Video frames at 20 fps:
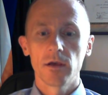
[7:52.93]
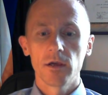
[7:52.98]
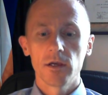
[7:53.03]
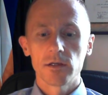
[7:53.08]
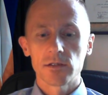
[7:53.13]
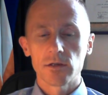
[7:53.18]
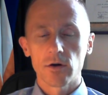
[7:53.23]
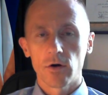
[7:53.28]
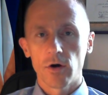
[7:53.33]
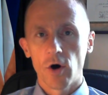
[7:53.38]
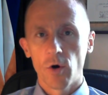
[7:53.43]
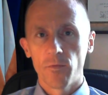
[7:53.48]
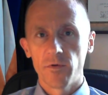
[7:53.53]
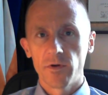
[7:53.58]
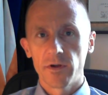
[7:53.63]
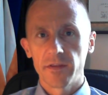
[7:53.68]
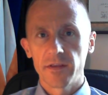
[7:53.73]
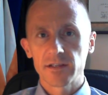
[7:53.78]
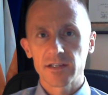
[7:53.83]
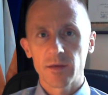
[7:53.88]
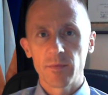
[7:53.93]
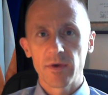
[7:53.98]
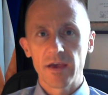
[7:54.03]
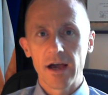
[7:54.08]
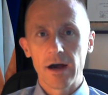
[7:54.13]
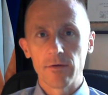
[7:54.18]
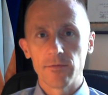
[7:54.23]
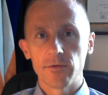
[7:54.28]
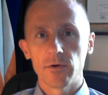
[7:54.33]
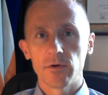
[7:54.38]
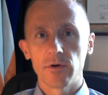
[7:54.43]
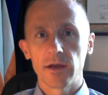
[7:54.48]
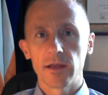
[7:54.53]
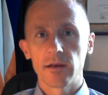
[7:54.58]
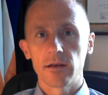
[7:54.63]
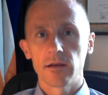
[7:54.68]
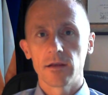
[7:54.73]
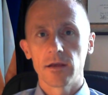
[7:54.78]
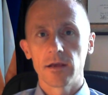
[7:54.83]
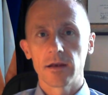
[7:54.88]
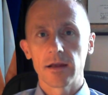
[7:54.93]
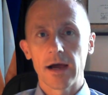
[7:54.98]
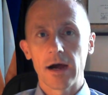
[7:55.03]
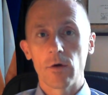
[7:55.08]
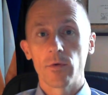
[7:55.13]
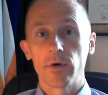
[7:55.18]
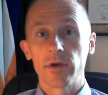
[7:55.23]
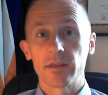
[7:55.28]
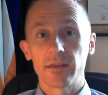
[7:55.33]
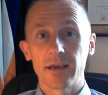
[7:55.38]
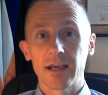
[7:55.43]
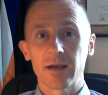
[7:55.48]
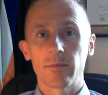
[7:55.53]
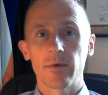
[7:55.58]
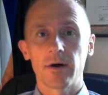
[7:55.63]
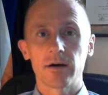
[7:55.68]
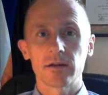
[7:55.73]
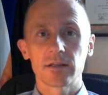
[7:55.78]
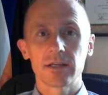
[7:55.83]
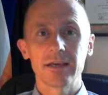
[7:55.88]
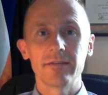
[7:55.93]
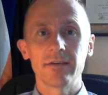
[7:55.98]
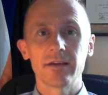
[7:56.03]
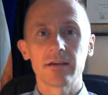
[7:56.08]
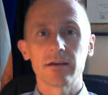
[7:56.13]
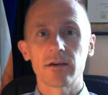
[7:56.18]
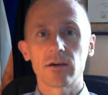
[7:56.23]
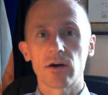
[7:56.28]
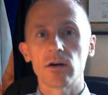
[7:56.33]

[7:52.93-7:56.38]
So hopefully this can be helpful in how we think about giving